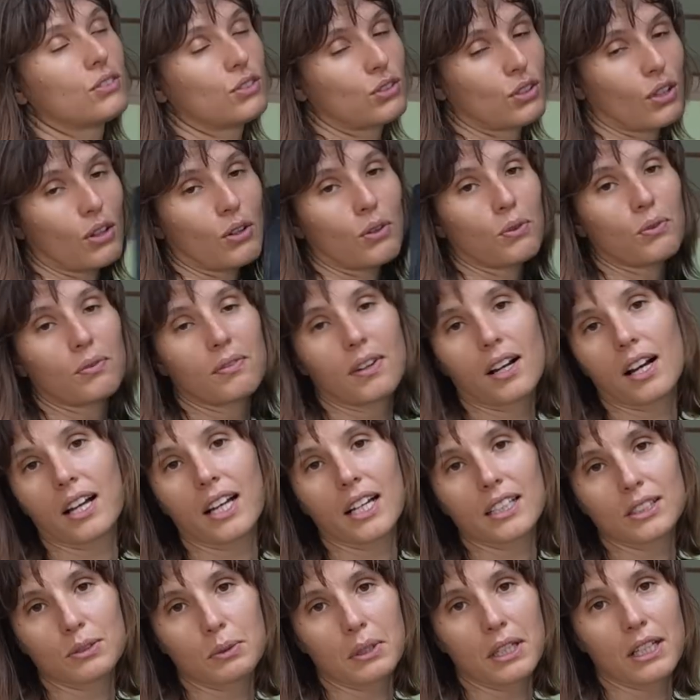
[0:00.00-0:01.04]
So I
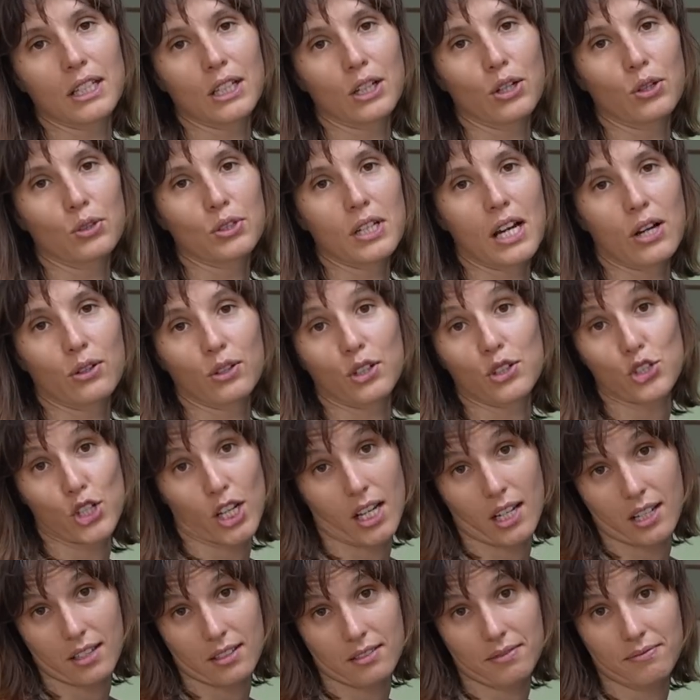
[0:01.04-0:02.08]
guess we're gonna go down and
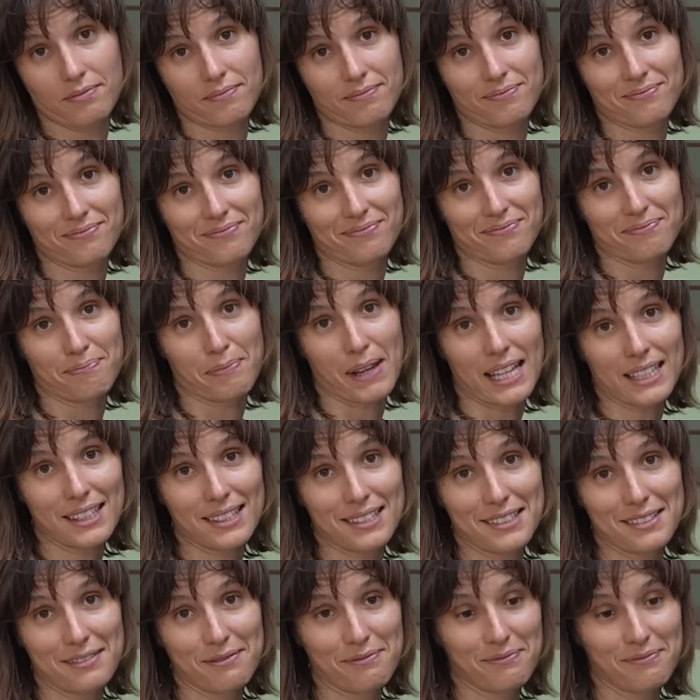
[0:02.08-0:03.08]
check. Pat?